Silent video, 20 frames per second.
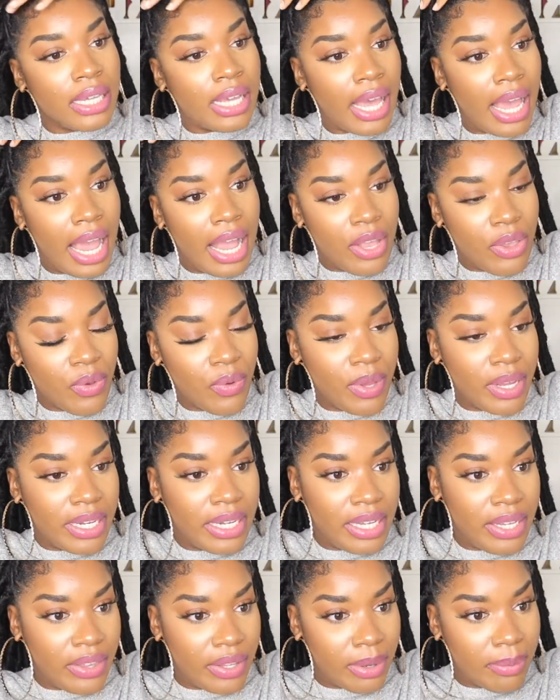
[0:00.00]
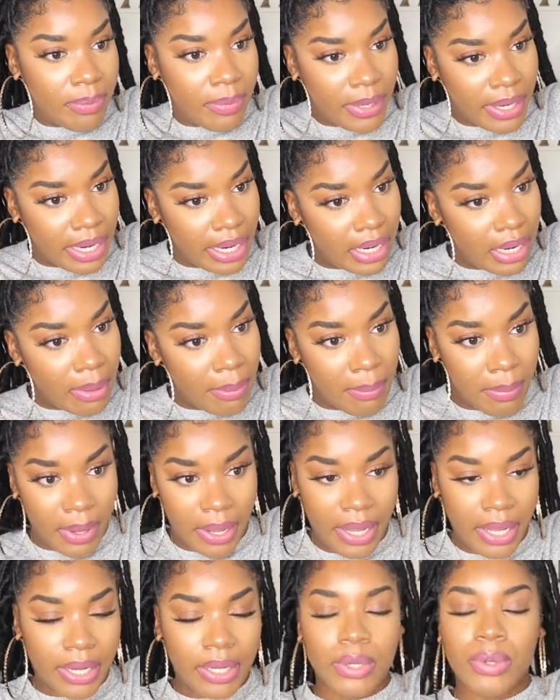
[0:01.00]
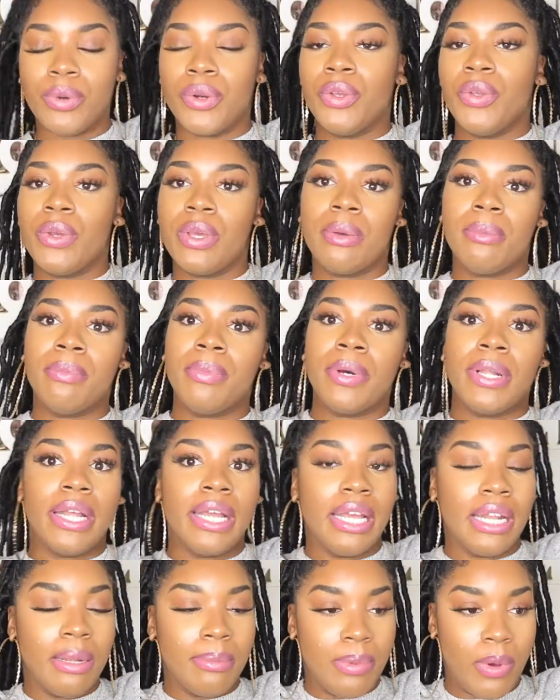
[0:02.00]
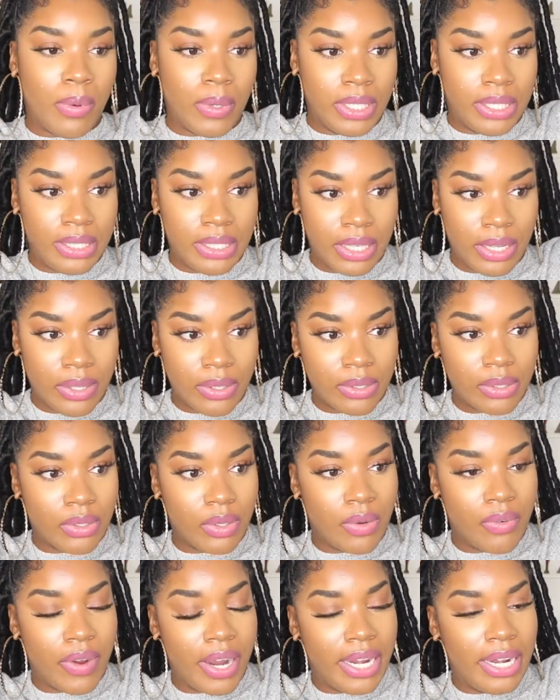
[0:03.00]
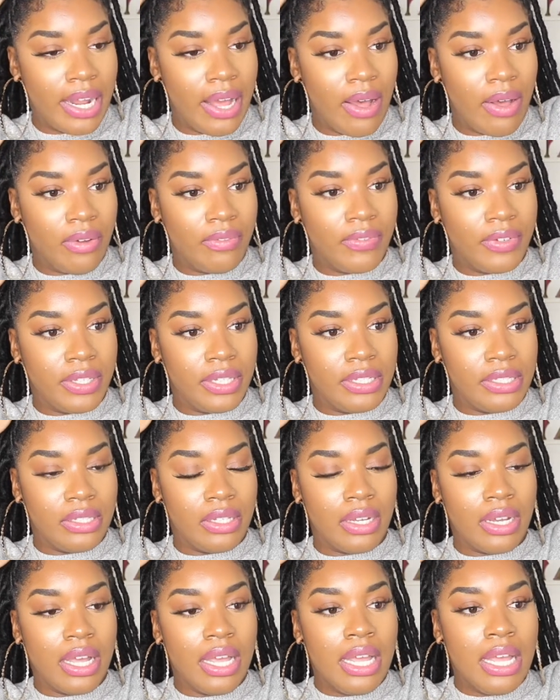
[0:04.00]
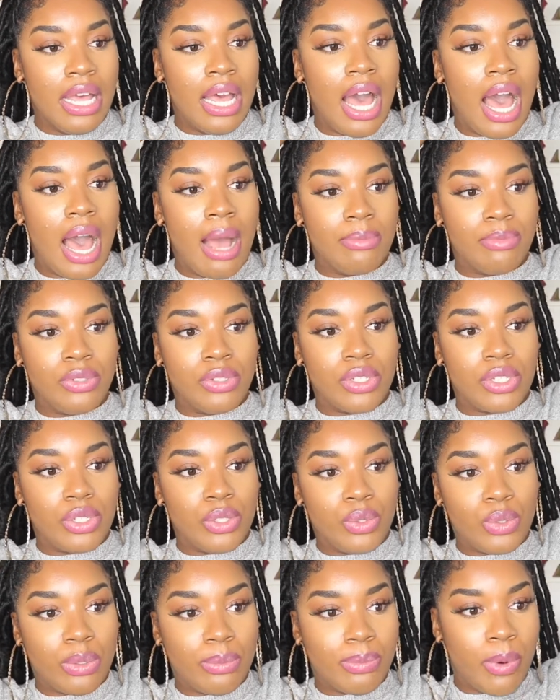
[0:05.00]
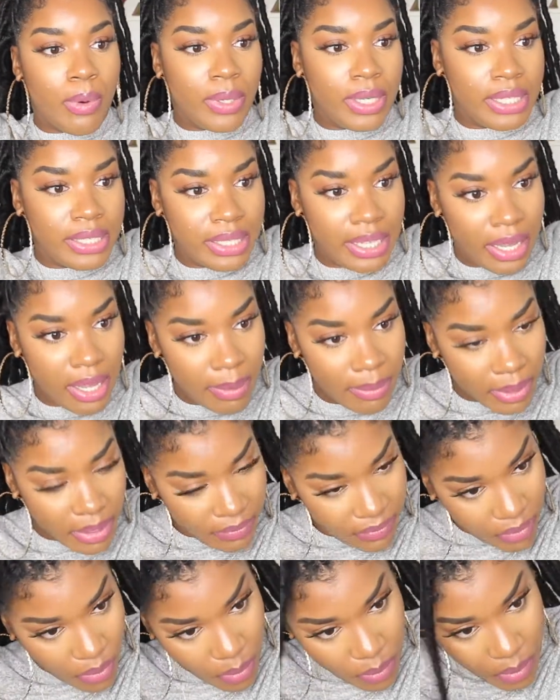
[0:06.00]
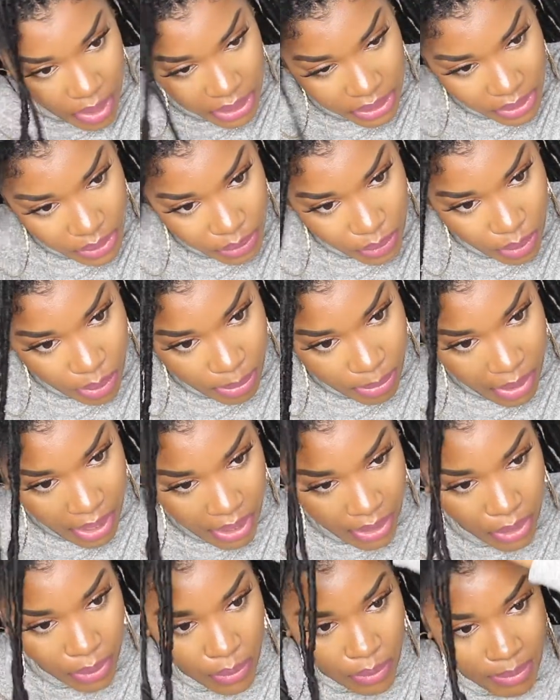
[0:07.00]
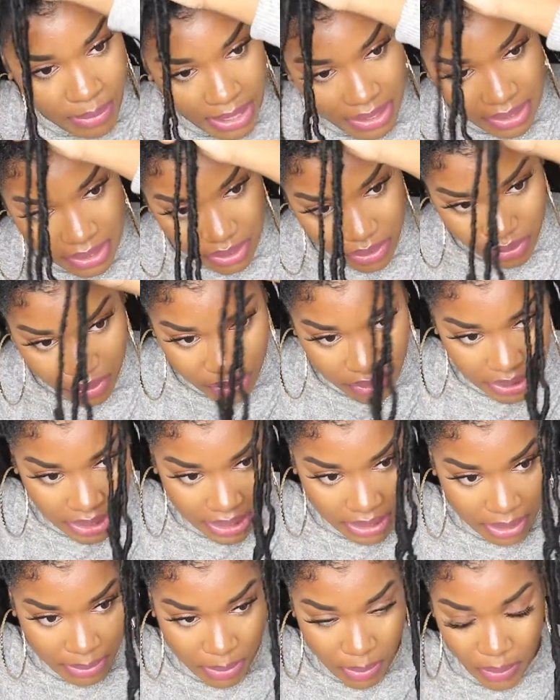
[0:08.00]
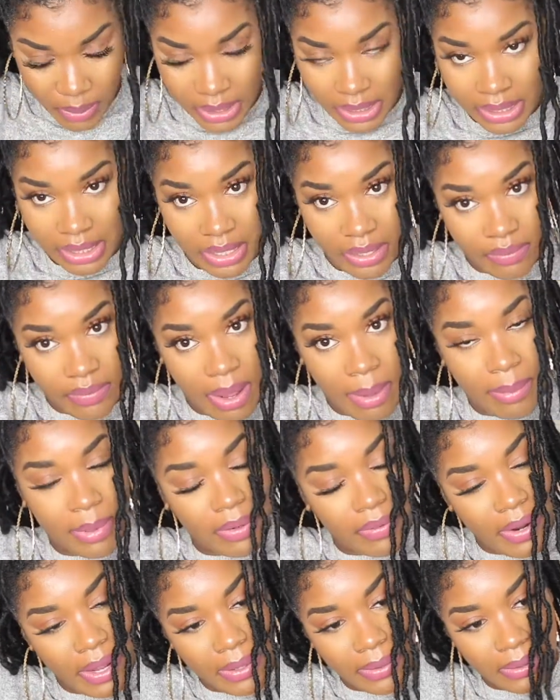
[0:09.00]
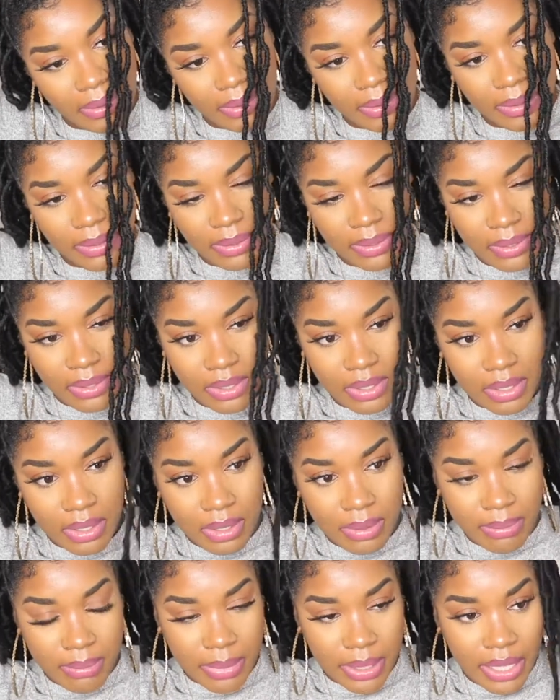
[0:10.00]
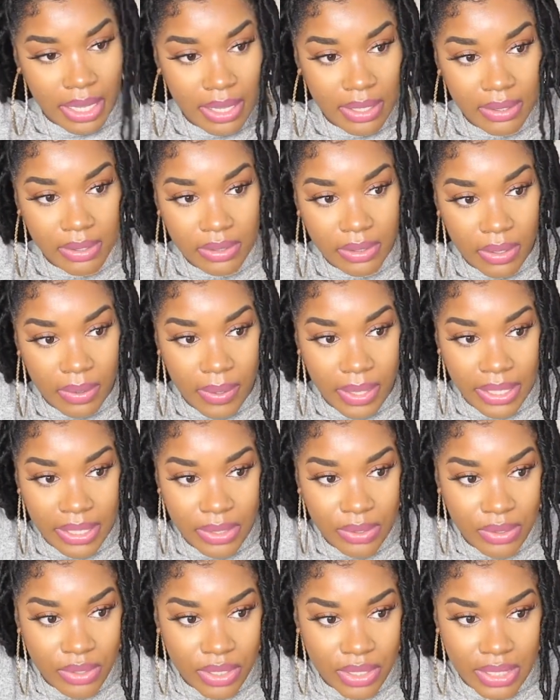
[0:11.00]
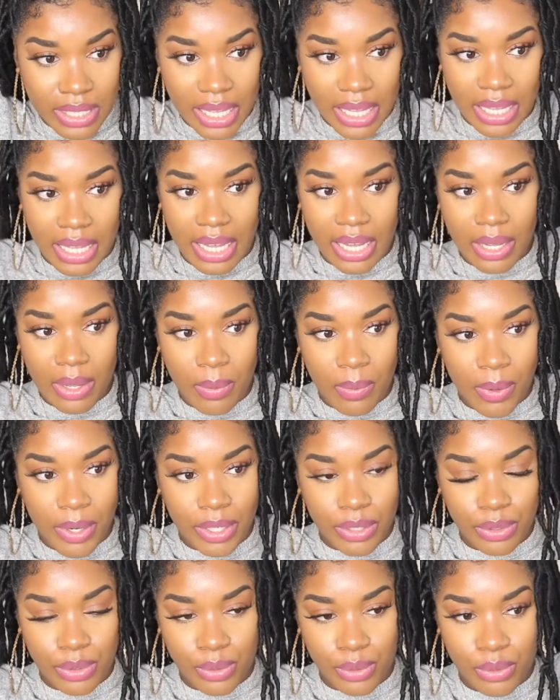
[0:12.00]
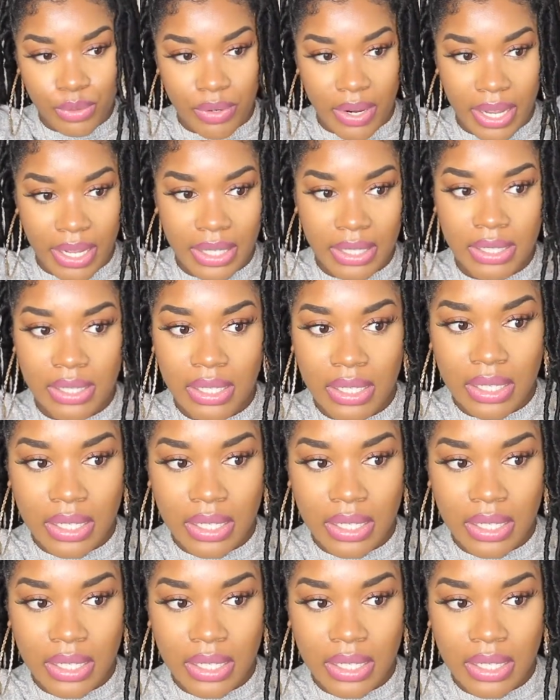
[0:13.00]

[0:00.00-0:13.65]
and you can either put it in a bun or you can put it in a ponytail. So right now for this look, I'm just gonna do a ponytail, but if you want to do a bun, you would basically just take the ponytail and wrap it around. But yeah, so I usually take like 1 or 2 dreads.